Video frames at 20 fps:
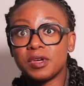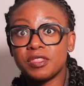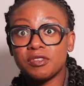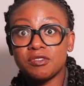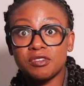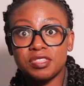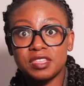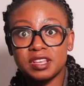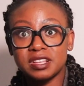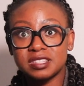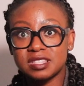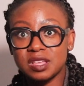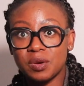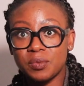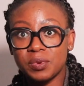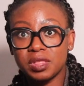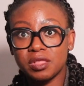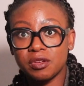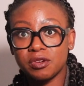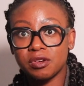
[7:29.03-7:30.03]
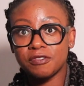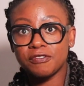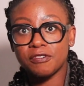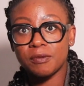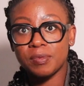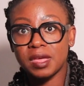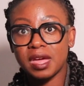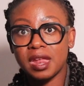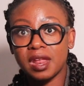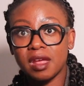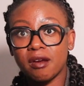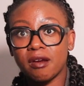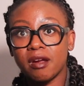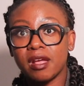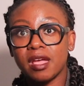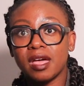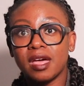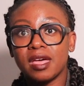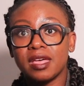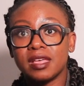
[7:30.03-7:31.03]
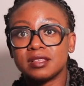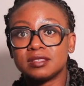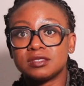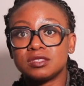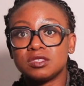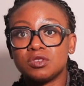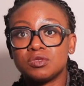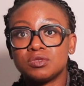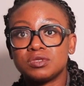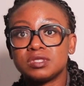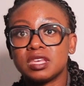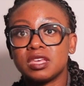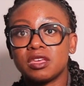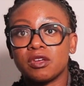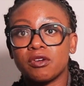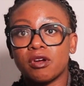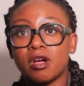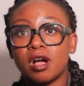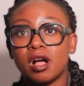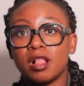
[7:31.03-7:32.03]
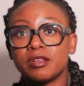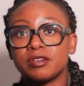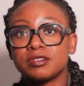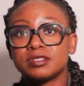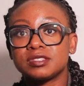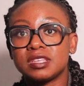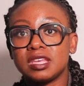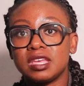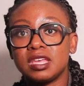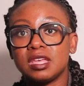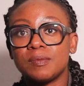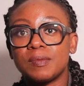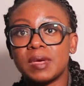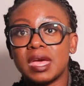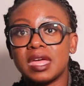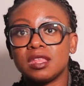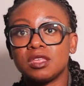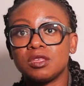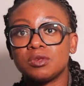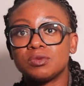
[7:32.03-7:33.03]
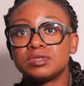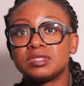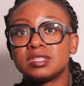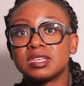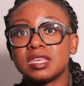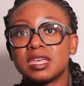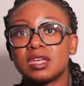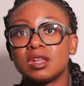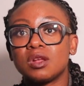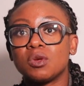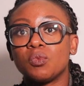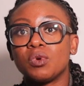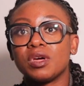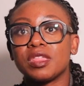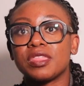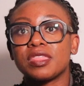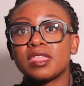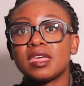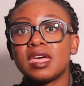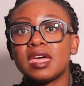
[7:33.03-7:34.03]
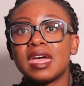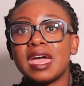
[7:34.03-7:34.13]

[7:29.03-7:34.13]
other things that we learned from that area is using your color scheme and using it with